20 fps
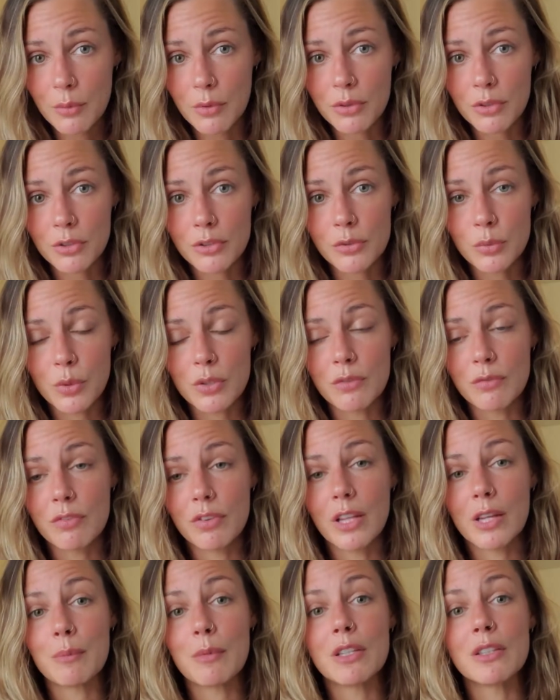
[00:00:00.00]
with your twin
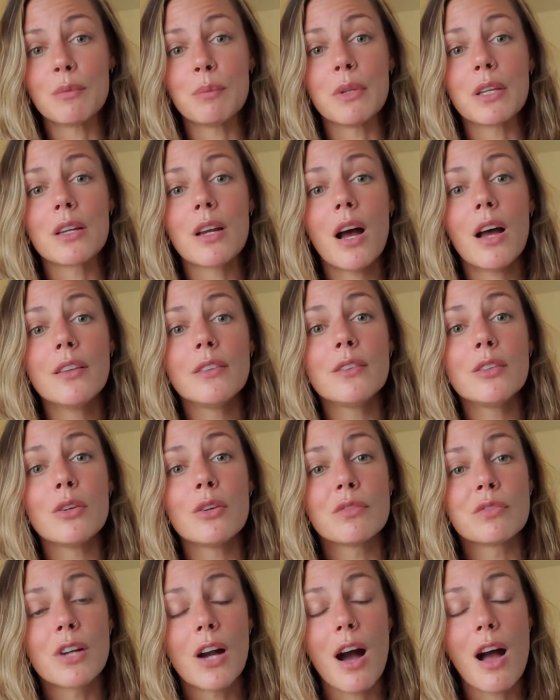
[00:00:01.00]
flame, it's because you
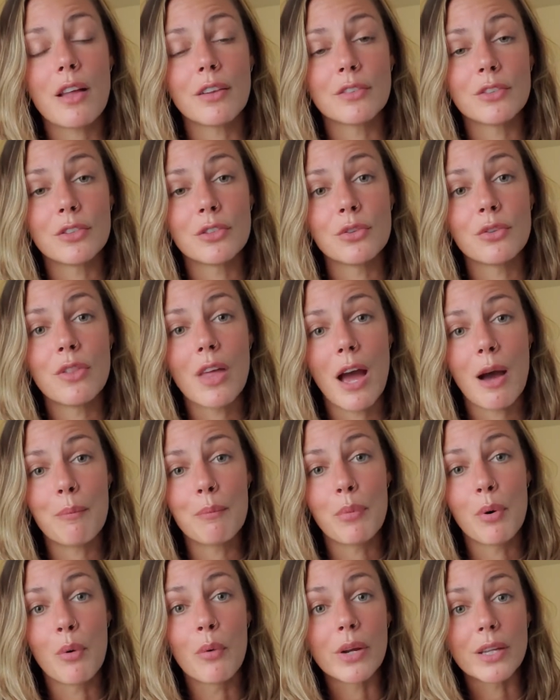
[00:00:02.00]
have gotten to that
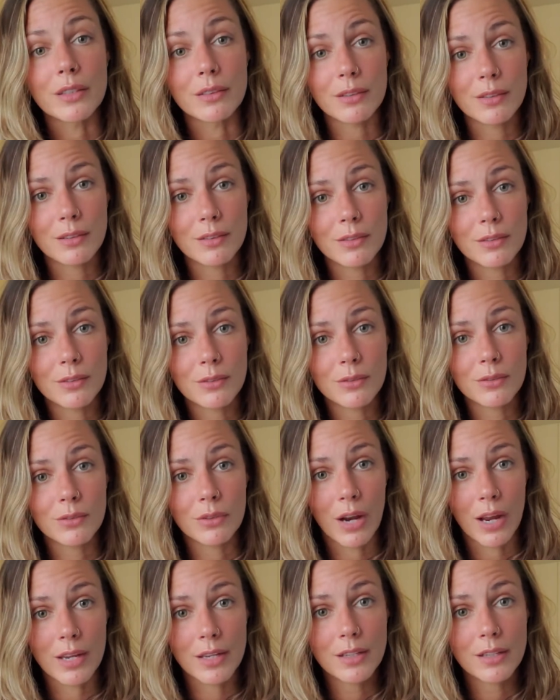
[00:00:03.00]
point,
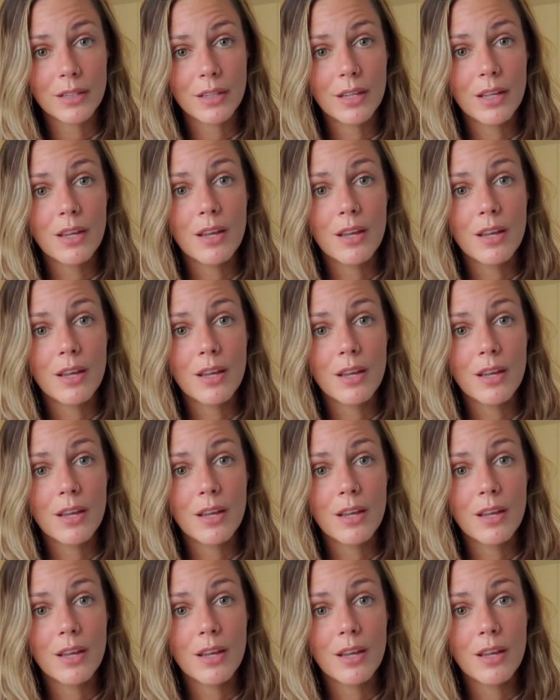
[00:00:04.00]
right?